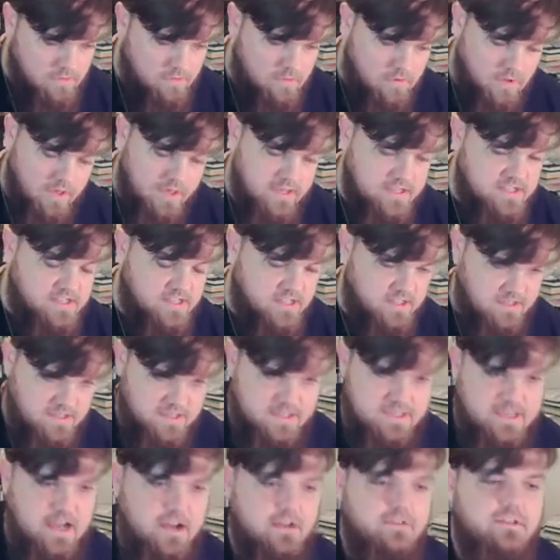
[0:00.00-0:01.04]
it's going to
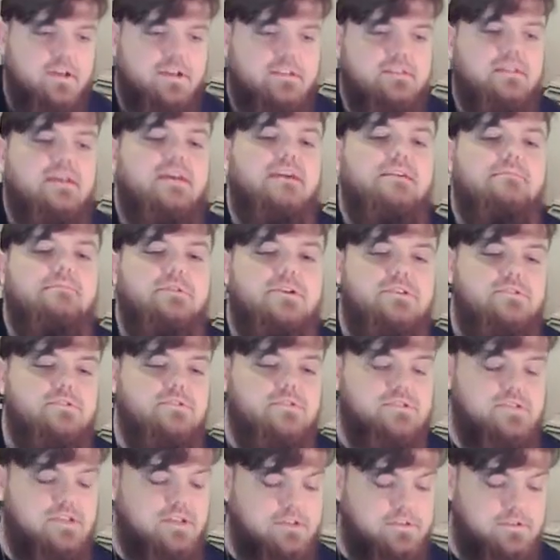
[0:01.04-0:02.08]
sound like the A major
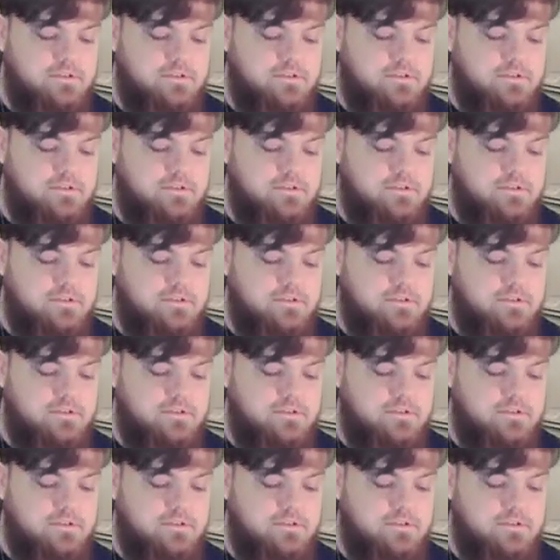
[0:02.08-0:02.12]
scale